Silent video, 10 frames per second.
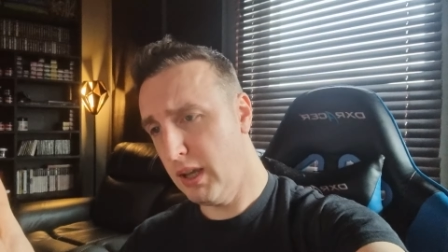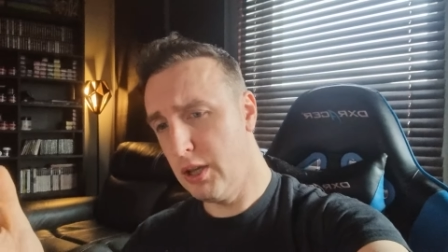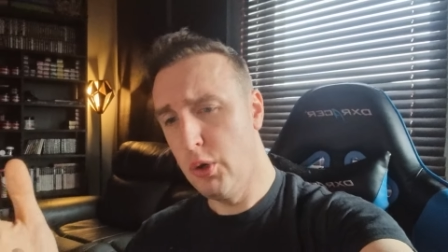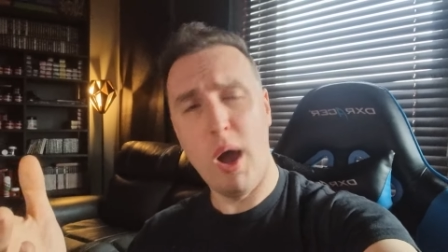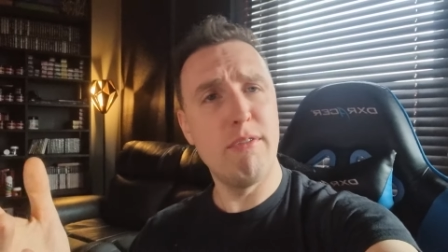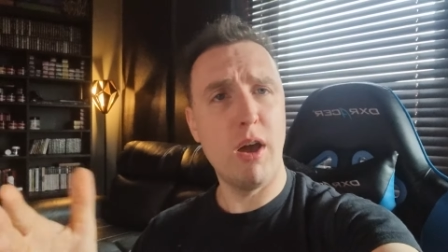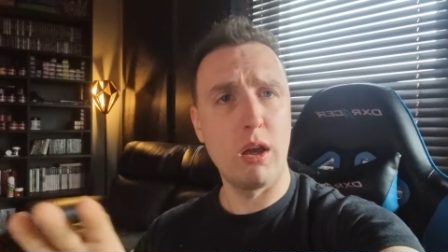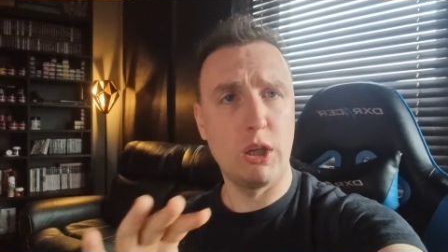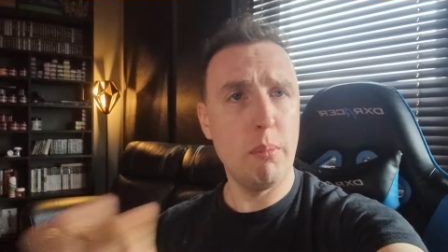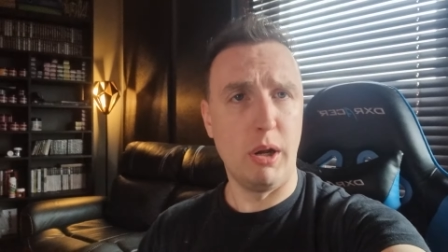you have
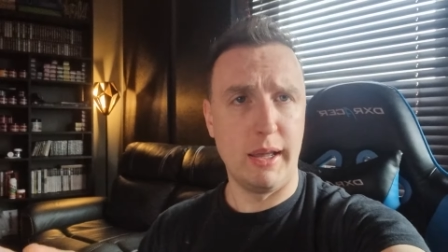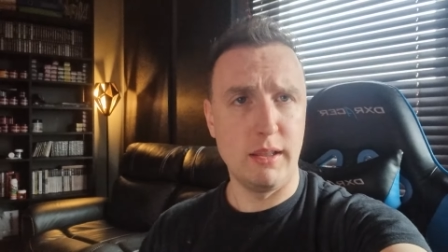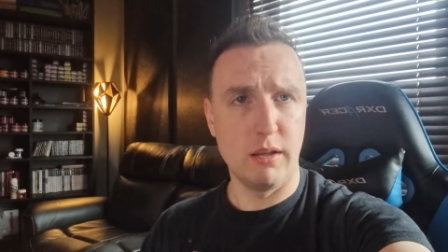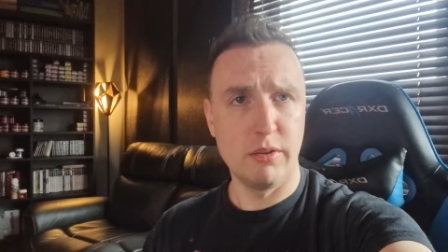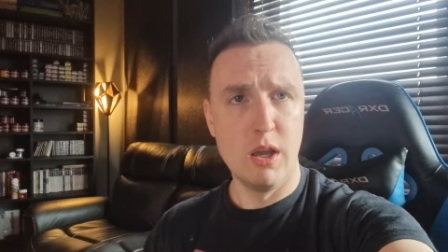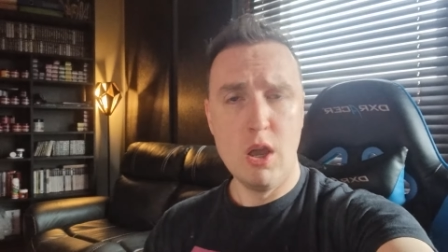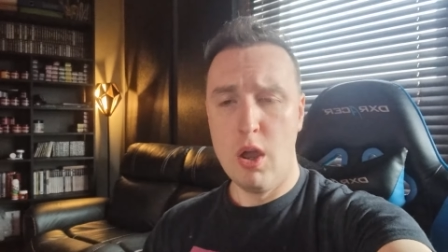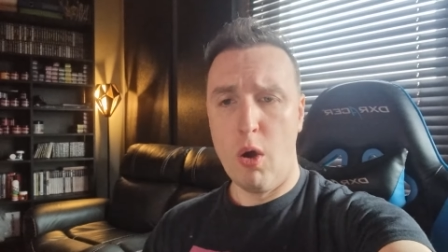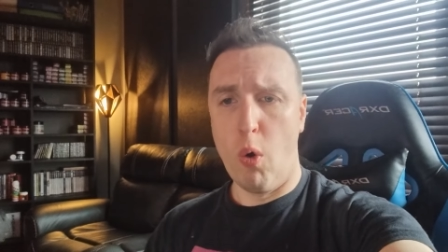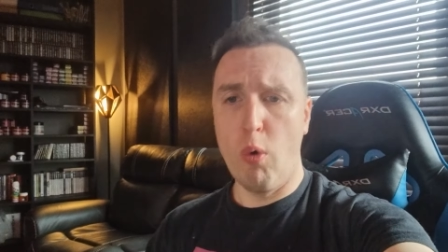accumulated
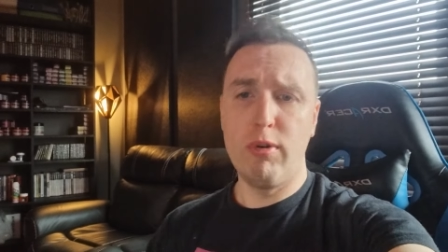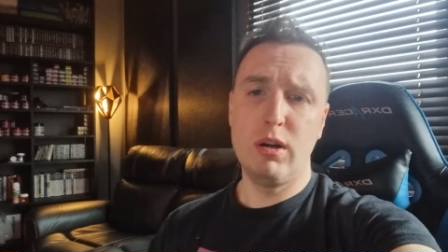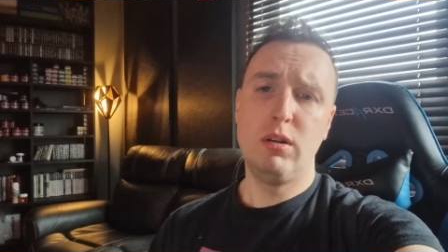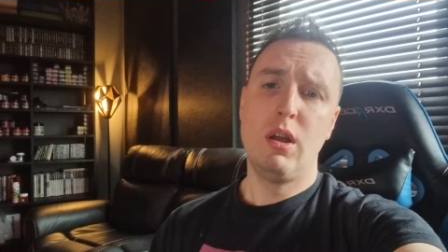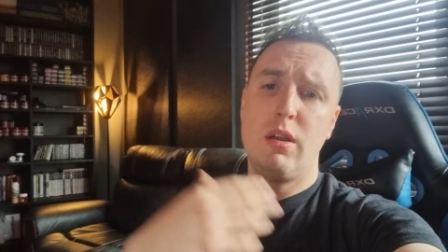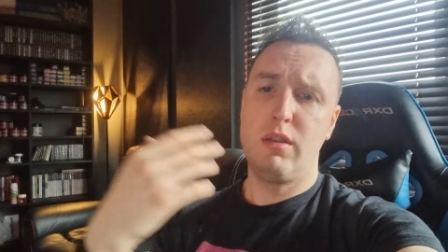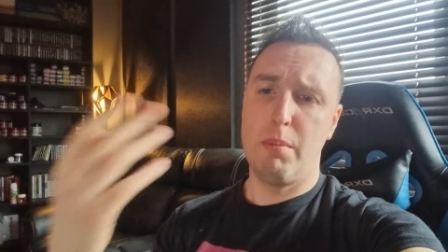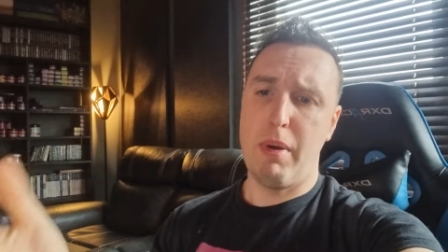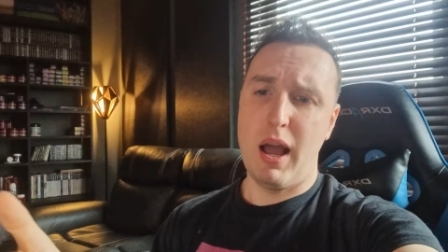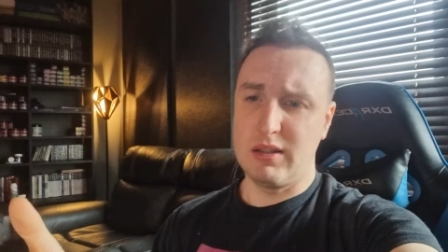over the
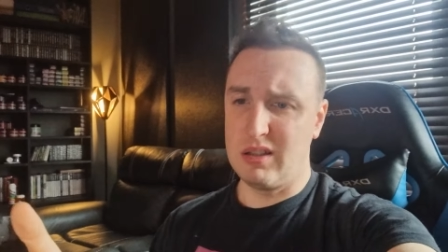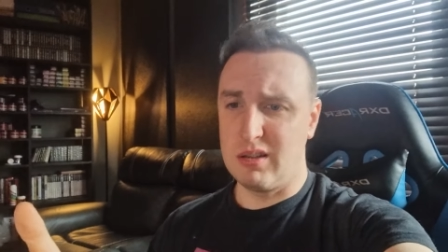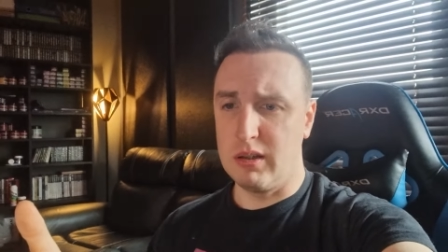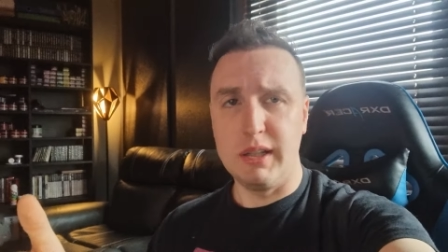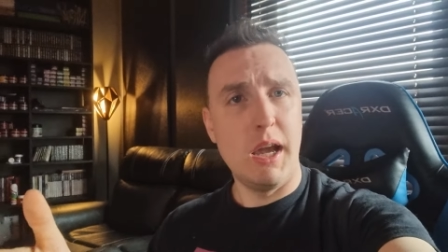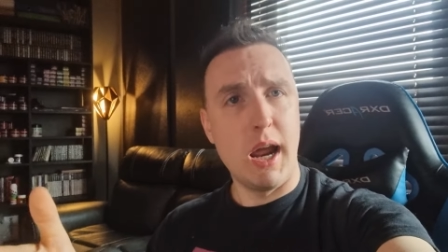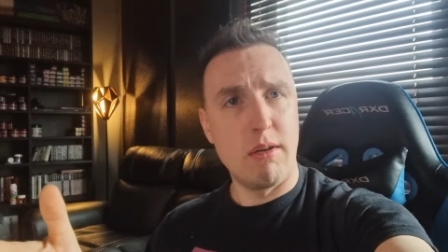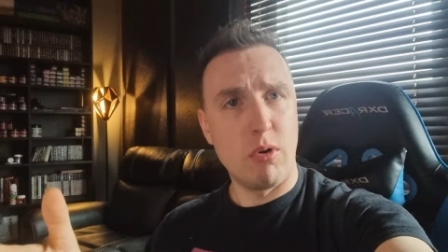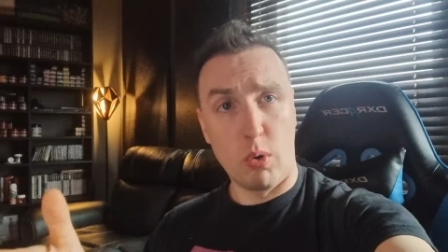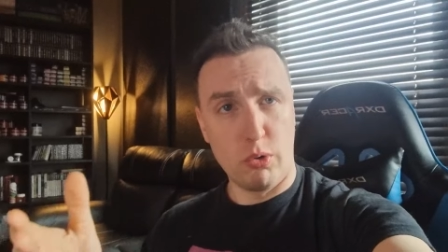past
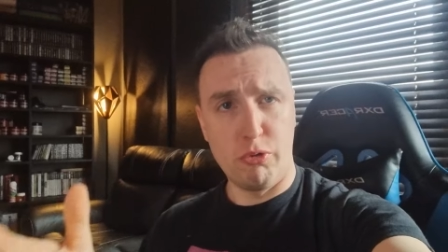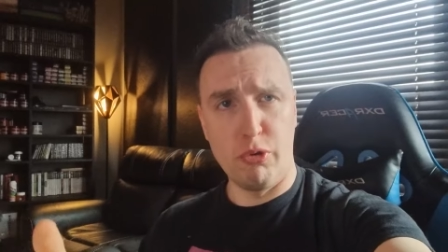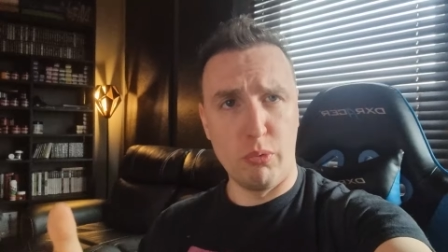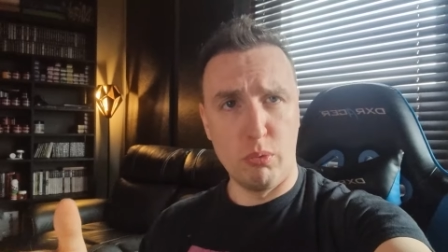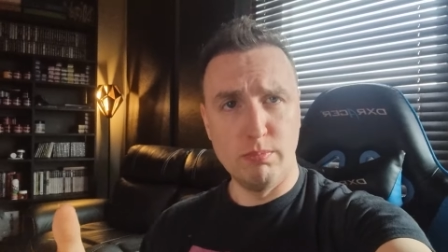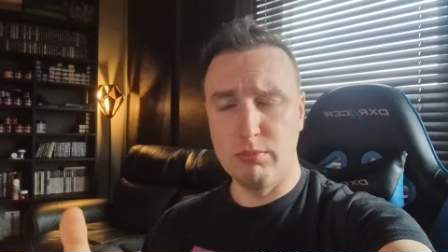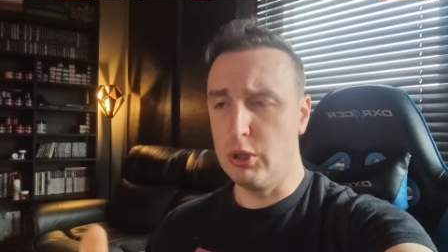year or two.